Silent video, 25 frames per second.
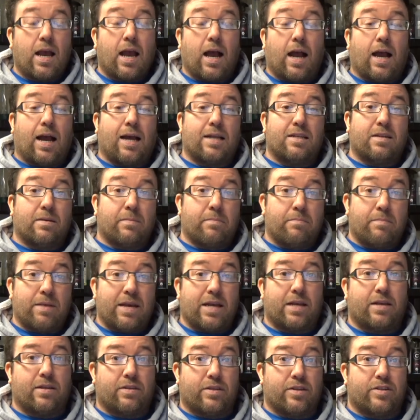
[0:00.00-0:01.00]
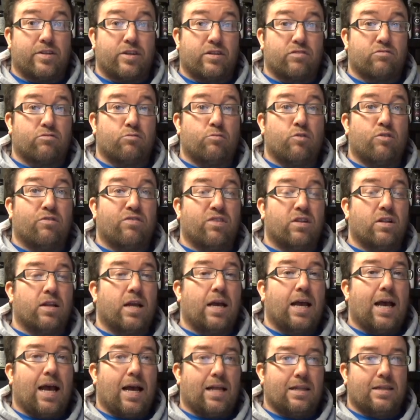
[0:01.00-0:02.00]
and make the dirt removal
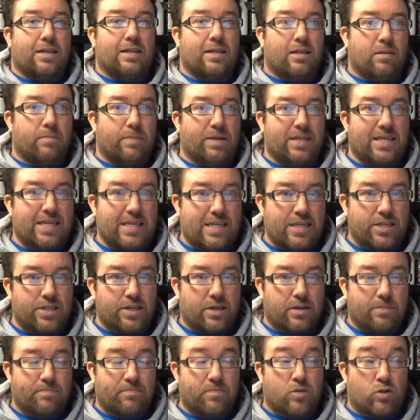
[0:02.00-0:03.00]
a little bit easier.